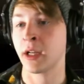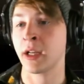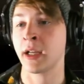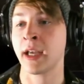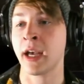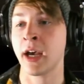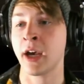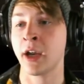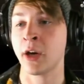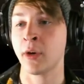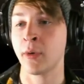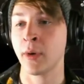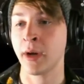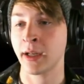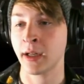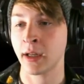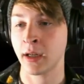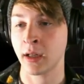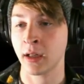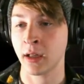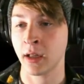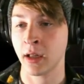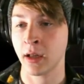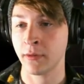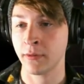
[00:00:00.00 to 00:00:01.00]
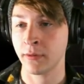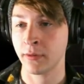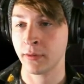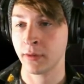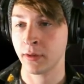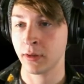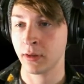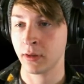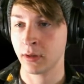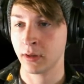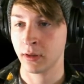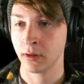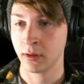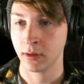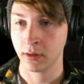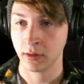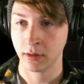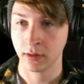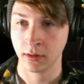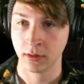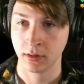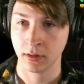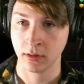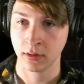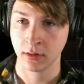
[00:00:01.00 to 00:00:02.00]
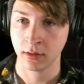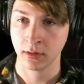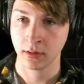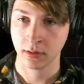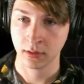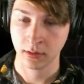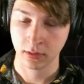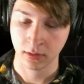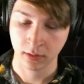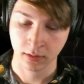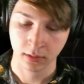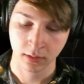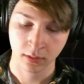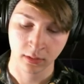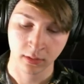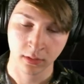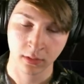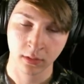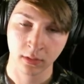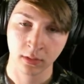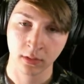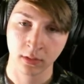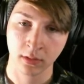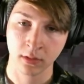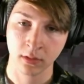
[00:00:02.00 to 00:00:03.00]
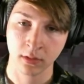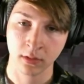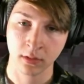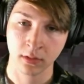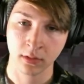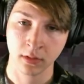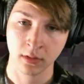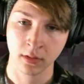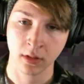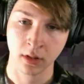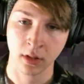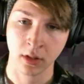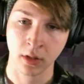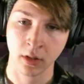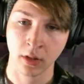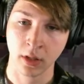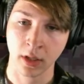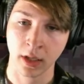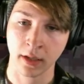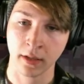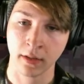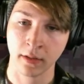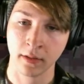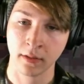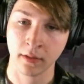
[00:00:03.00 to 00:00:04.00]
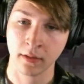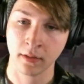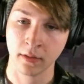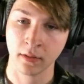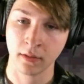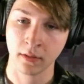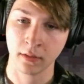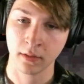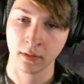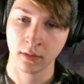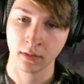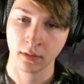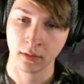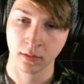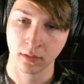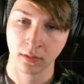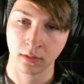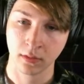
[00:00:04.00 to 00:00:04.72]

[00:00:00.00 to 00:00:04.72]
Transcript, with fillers: and counterweight and a glove? Yeah. Okay. Thanks.